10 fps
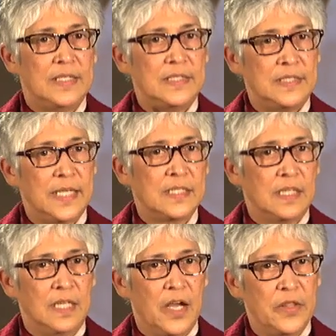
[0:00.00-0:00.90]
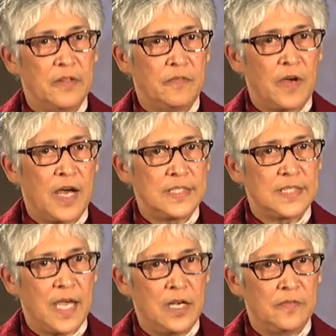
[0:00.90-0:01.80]
settle on the far
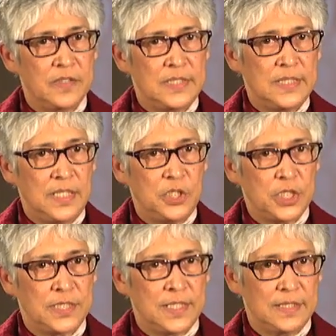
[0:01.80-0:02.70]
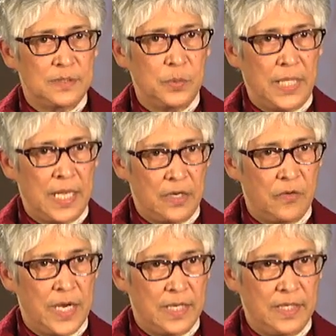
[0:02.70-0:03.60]
side of the sea, just as we had
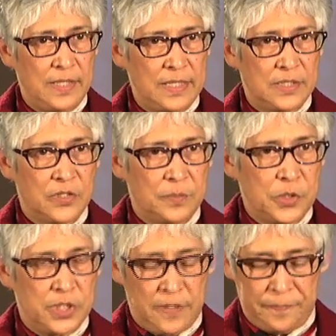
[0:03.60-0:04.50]
read in that scripture,